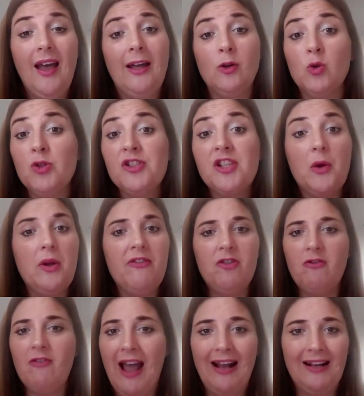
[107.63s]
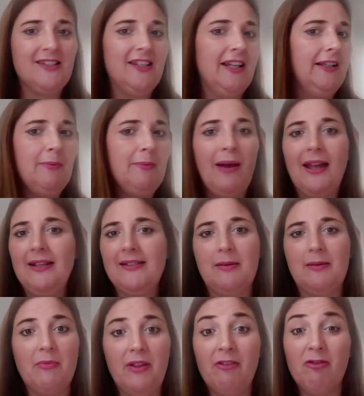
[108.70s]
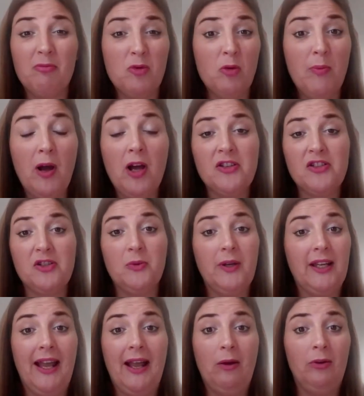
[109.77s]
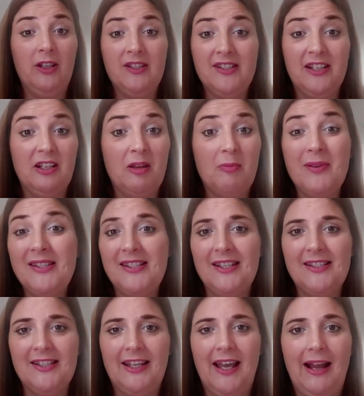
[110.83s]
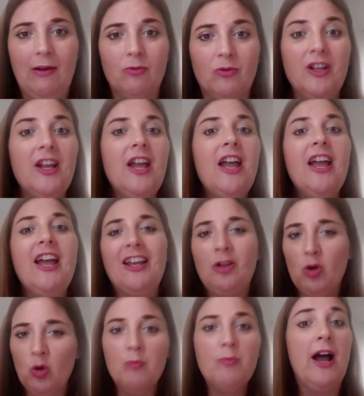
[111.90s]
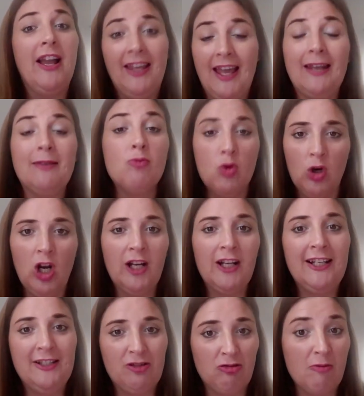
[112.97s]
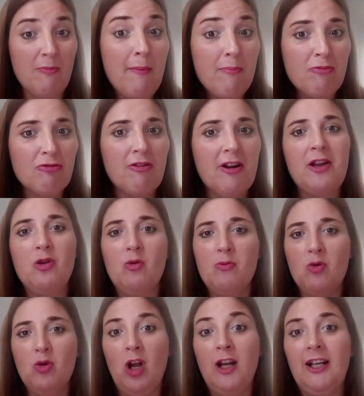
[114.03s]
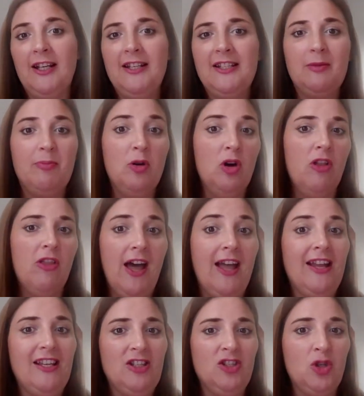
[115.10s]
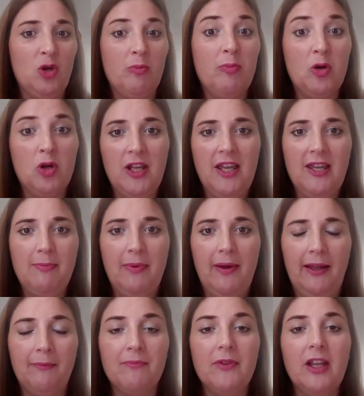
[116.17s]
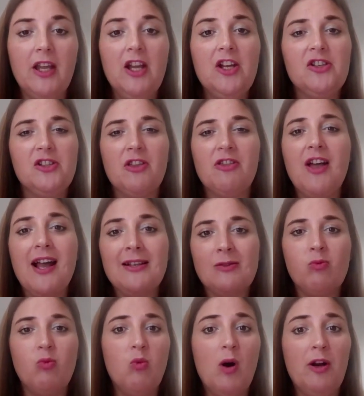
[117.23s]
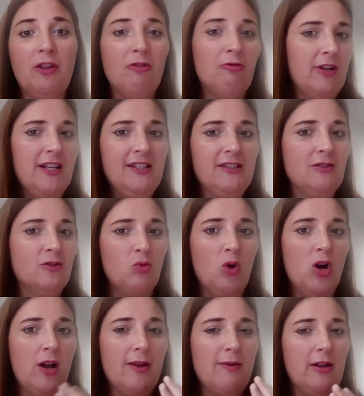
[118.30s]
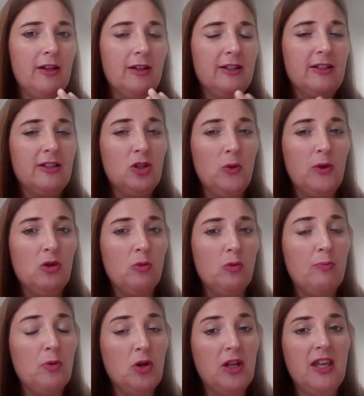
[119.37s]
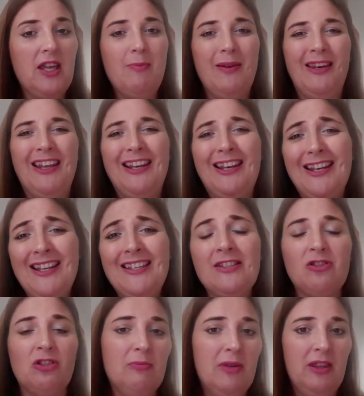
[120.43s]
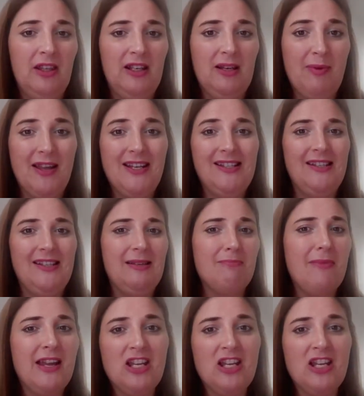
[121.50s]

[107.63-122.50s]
And also, if you've accidentally paid something from your personal account instead of the business account, you're again more likely to remember it. You're more likely to put that into your bookkeeping. So that's one of the reasons why doing your bookkeeping at least on a monthly basis and